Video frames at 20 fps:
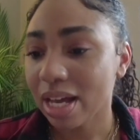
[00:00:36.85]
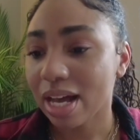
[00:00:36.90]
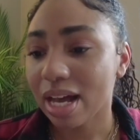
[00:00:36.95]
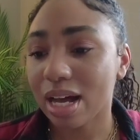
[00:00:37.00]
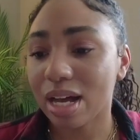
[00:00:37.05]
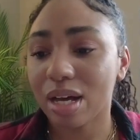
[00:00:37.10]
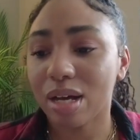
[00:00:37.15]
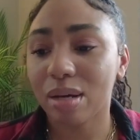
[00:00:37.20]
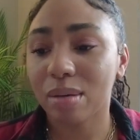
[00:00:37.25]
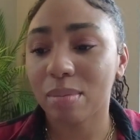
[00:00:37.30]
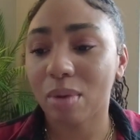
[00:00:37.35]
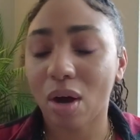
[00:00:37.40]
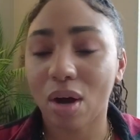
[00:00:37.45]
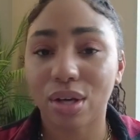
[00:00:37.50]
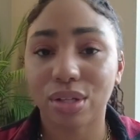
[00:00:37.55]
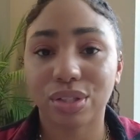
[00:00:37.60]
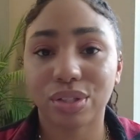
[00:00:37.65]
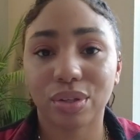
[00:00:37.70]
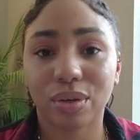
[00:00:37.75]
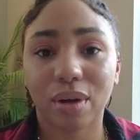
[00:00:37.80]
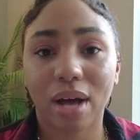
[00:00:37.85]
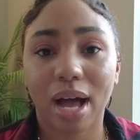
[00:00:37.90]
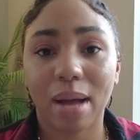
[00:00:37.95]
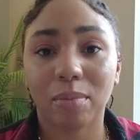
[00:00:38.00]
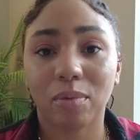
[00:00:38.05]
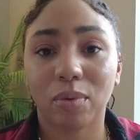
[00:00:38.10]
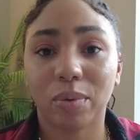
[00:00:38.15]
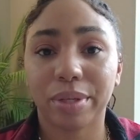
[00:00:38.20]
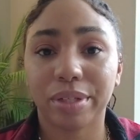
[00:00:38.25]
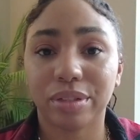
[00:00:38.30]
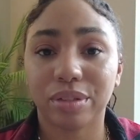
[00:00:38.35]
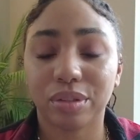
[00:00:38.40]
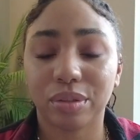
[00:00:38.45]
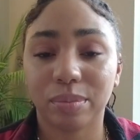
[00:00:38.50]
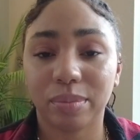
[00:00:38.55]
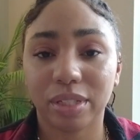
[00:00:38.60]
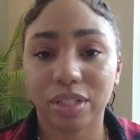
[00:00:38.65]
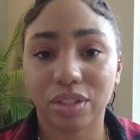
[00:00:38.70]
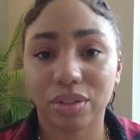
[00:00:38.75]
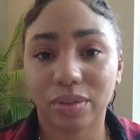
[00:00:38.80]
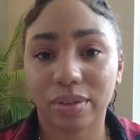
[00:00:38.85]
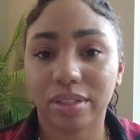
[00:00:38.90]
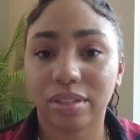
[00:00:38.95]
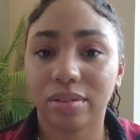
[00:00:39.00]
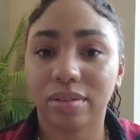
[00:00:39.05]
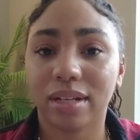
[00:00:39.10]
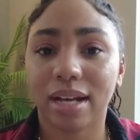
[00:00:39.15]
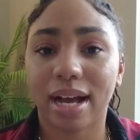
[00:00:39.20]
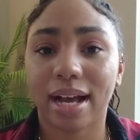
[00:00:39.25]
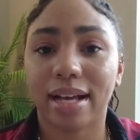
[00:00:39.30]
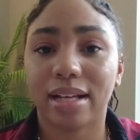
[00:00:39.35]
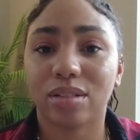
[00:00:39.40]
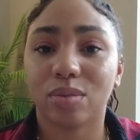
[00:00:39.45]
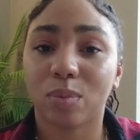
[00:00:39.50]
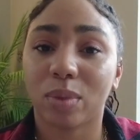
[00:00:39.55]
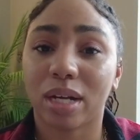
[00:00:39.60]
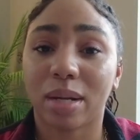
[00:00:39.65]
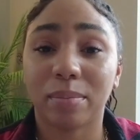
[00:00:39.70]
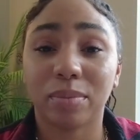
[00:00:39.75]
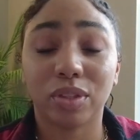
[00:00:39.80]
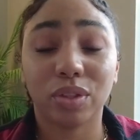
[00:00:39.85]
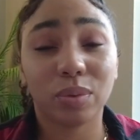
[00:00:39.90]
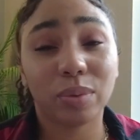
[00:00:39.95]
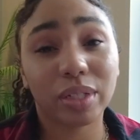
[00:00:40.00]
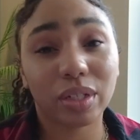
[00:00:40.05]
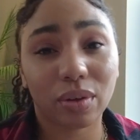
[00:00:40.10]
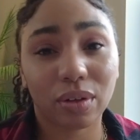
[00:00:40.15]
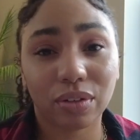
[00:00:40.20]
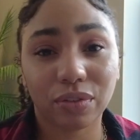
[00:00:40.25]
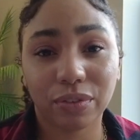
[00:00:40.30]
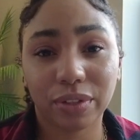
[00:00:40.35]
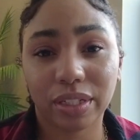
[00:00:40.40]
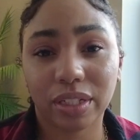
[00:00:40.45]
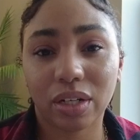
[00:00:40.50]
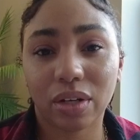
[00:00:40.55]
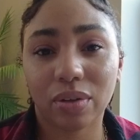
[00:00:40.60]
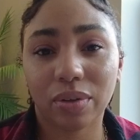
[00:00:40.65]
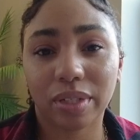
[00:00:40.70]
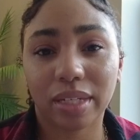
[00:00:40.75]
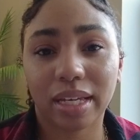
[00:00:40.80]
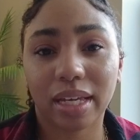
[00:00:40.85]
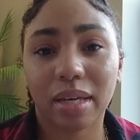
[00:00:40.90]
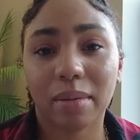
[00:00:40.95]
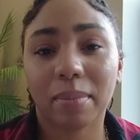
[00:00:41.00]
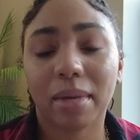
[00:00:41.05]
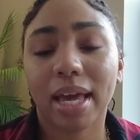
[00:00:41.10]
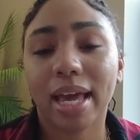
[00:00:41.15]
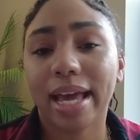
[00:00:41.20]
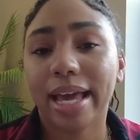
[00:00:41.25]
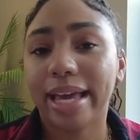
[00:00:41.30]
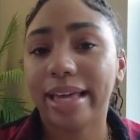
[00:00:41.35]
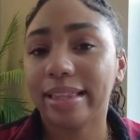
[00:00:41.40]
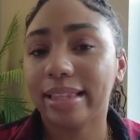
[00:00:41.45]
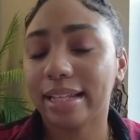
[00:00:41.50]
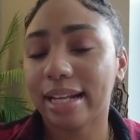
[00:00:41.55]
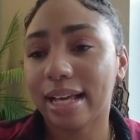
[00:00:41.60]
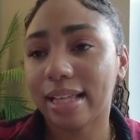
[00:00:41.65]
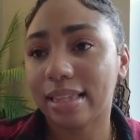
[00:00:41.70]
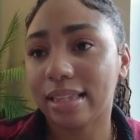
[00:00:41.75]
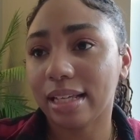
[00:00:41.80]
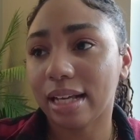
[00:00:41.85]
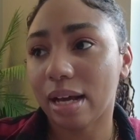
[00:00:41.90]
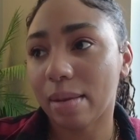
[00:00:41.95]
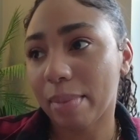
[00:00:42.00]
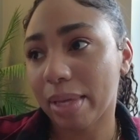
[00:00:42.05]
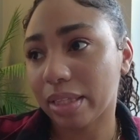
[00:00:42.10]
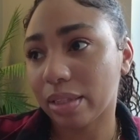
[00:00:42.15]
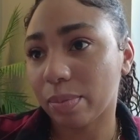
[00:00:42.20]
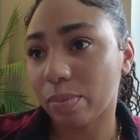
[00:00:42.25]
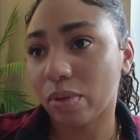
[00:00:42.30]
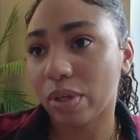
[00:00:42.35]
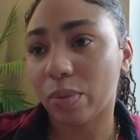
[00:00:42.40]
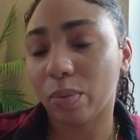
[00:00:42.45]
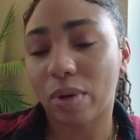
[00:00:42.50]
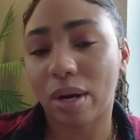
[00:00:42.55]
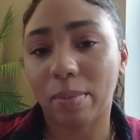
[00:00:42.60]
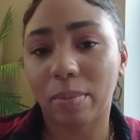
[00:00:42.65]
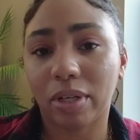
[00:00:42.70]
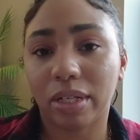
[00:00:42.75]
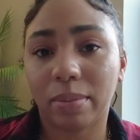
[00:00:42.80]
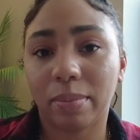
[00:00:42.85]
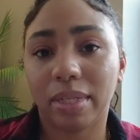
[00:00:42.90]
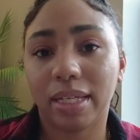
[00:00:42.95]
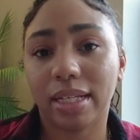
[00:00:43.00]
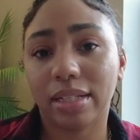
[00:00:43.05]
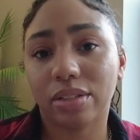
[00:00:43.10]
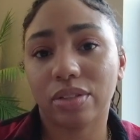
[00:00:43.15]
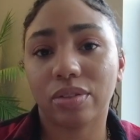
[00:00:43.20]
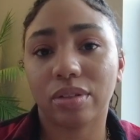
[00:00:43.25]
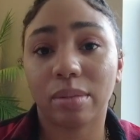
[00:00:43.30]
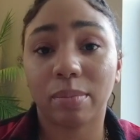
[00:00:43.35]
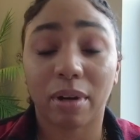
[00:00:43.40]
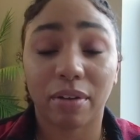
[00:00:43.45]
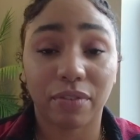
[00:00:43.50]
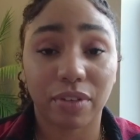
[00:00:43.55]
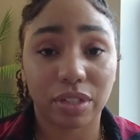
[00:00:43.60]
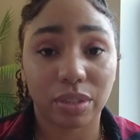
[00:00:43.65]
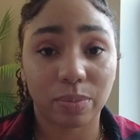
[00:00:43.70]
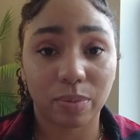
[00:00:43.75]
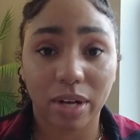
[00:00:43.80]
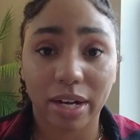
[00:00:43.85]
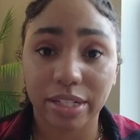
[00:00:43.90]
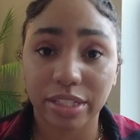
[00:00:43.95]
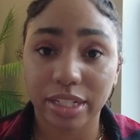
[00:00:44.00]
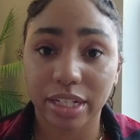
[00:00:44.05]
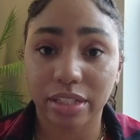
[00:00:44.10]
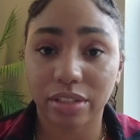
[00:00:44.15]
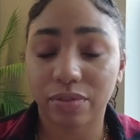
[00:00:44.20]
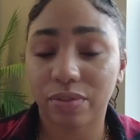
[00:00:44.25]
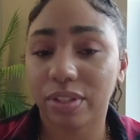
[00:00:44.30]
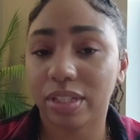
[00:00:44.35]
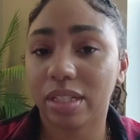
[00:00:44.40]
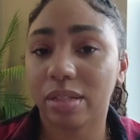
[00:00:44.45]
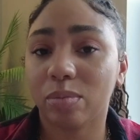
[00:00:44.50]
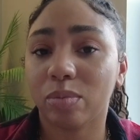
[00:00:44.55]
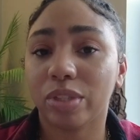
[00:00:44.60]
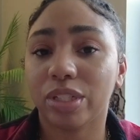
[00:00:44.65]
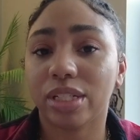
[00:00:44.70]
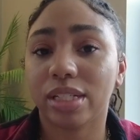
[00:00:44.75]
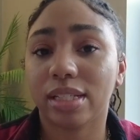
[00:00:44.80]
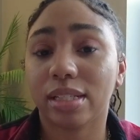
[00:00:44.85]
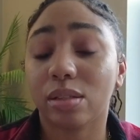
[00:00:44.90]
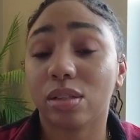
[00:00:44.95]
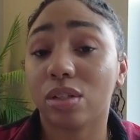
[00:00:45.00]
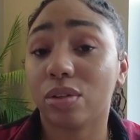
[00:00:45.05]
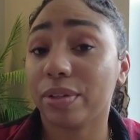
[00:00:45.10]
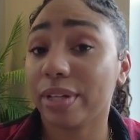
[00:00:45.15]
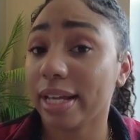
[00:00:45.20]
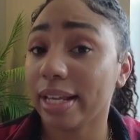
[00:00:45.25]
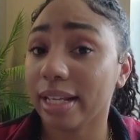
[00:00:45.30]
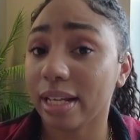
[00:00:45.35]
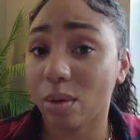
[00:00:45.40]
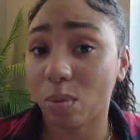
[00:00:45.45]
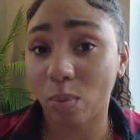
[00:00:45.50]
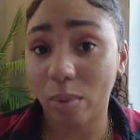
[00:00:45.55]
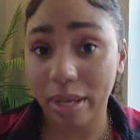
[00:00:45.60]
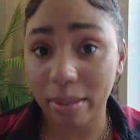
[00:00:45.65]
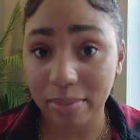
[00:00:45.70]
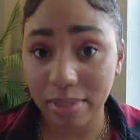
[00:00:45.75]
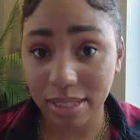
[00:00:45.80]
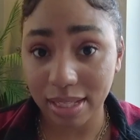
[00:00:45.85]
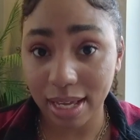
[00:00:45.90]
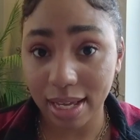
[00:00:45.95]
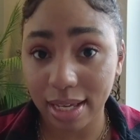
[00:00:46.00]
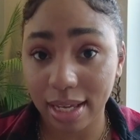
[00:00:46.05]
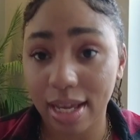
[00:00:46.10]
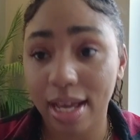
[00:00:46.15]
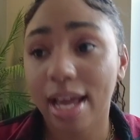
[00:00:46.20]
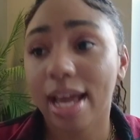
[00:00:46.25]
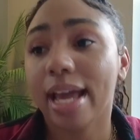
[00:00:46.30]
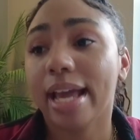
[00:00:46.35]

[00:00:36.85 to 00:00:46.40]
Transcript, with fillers: Um, also, I'm going to be showing you guys what I'm doing on Free Code Camp. And then I think I'm at the point where I'm going to be entering my first project for them, which is creating a website.